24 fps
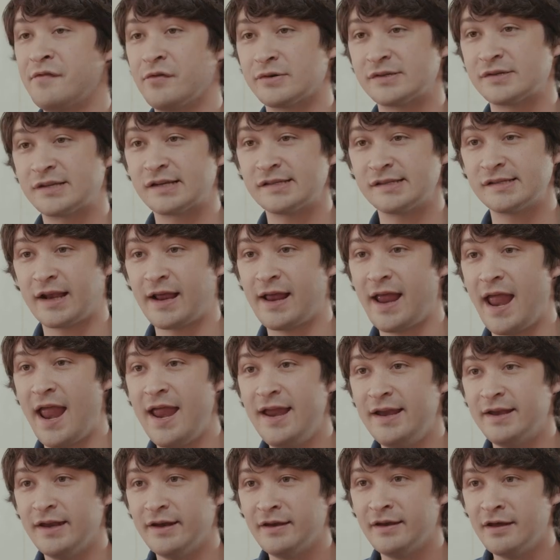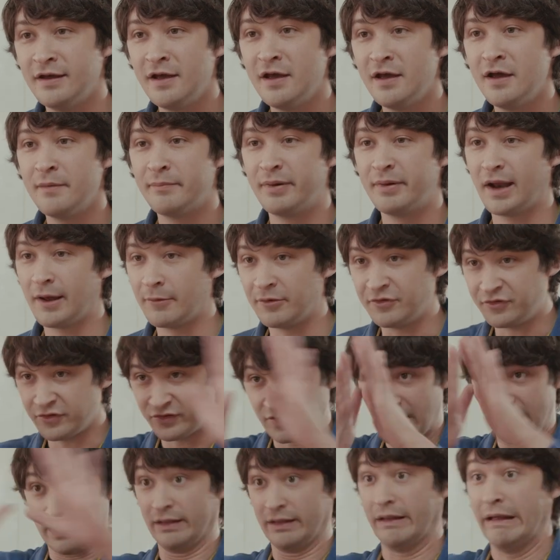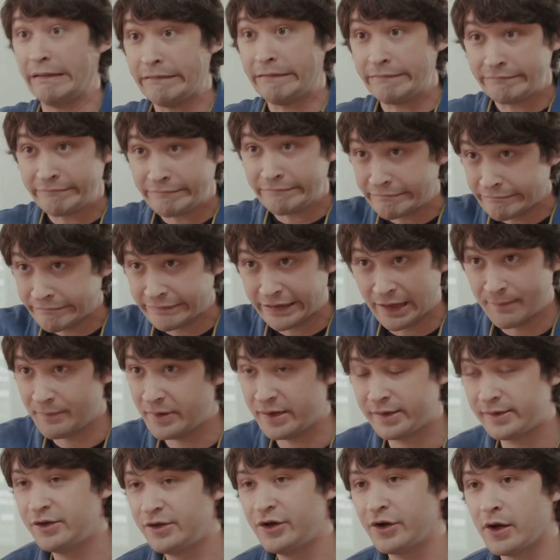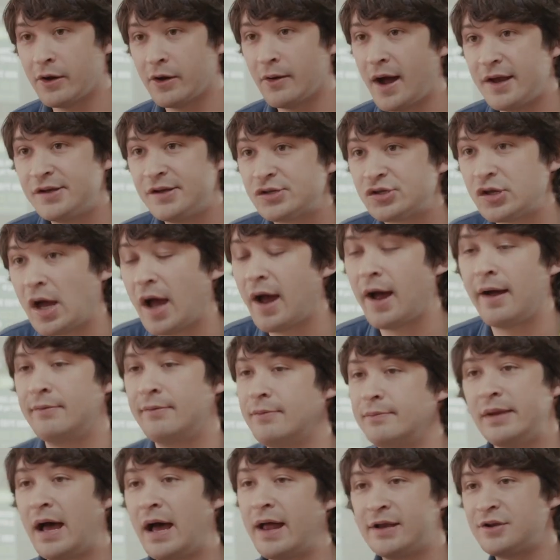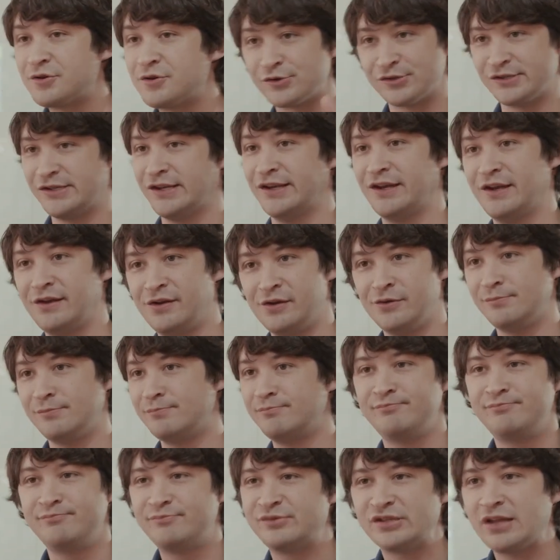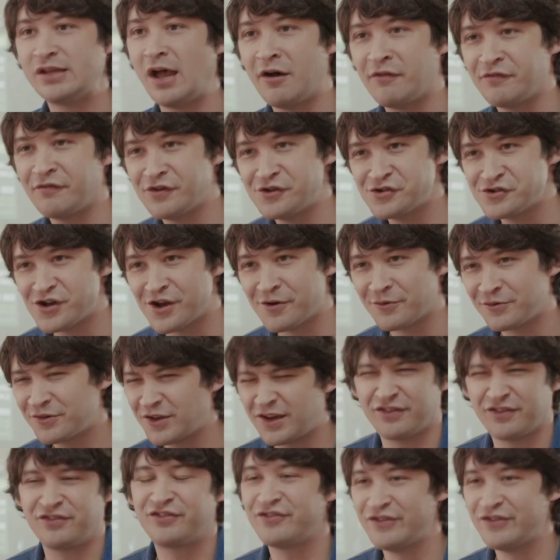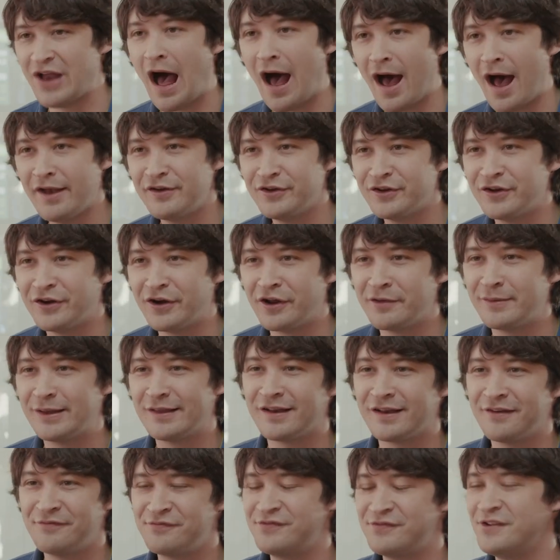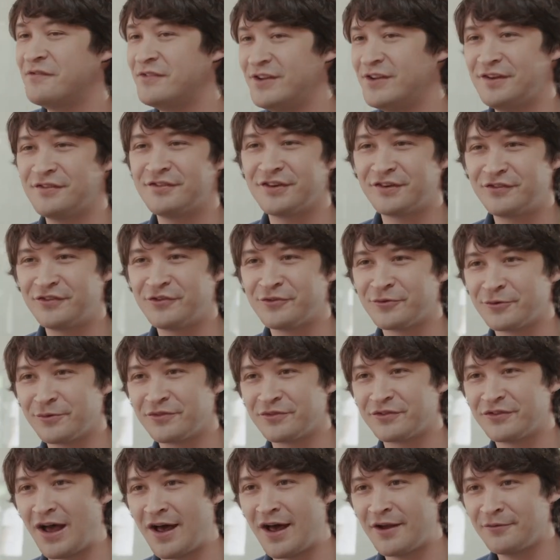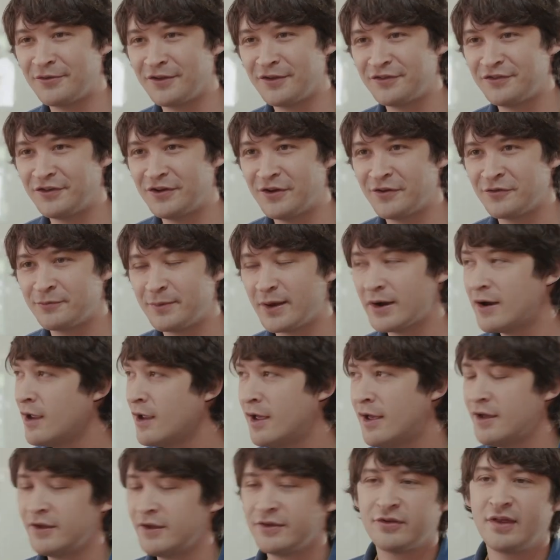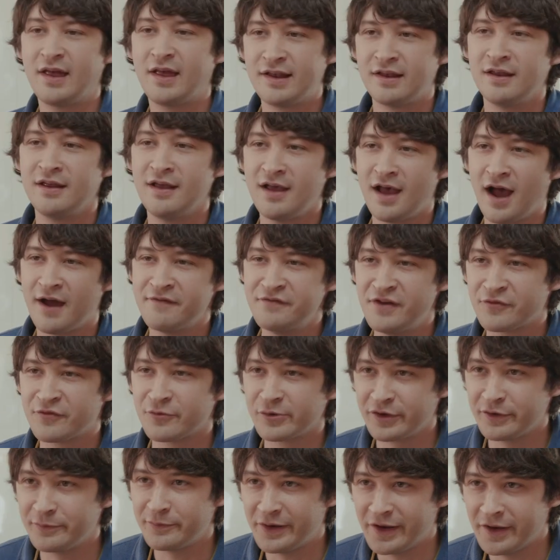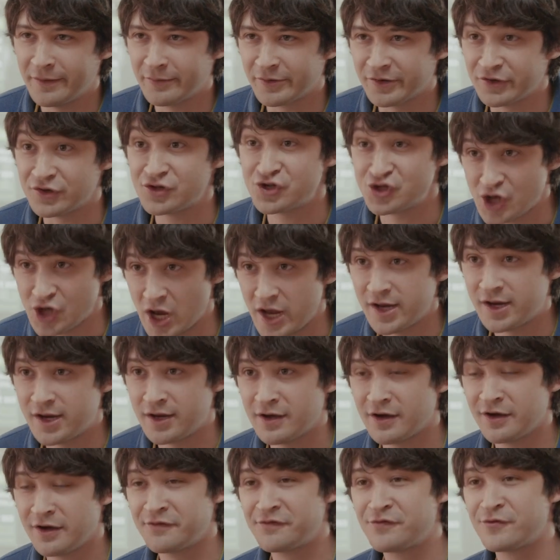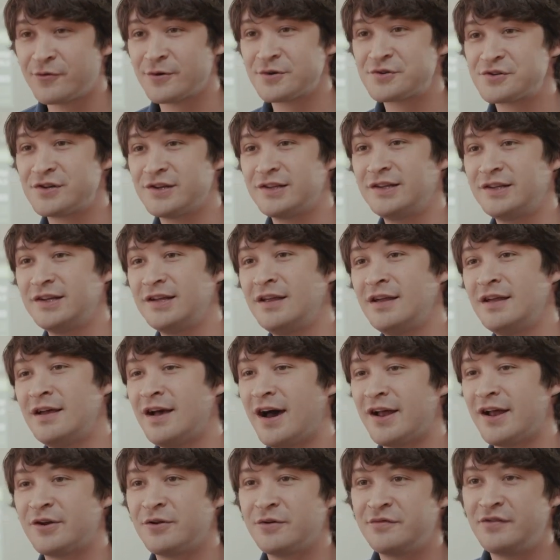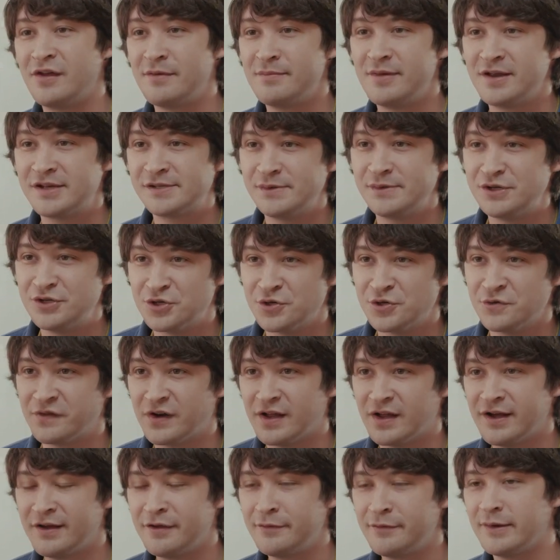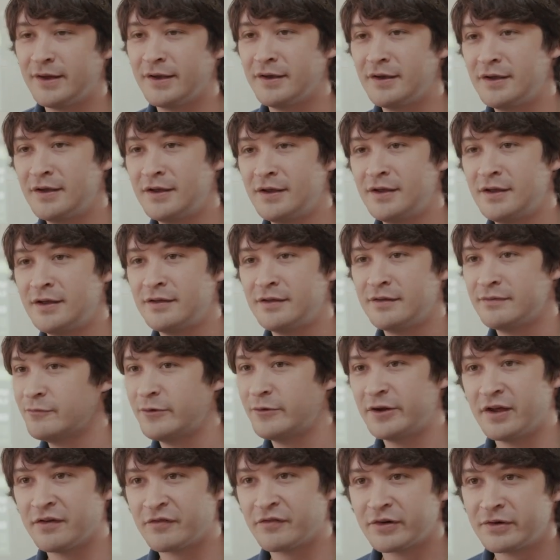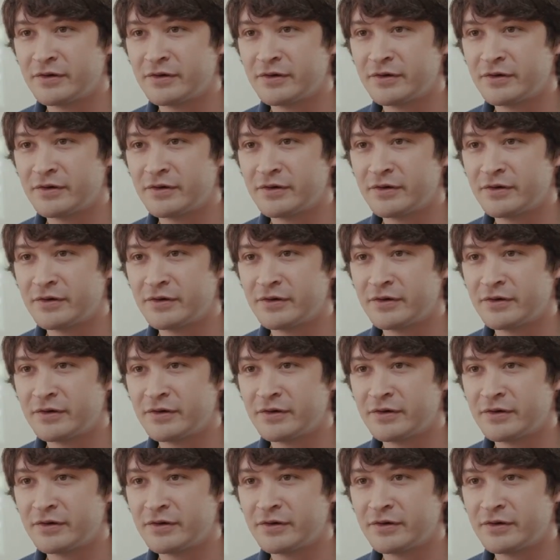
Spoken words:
6 that I hated, but I was just kind of like, get me, you know, I'm not interested in new stuff in general. It was like a snot, you know what I mean? Like a 15, 16-year-old snot who thinks he knows better. So that I've never really been able to shake, unfortunately. I don't know if that makes me juvenile, but whatever,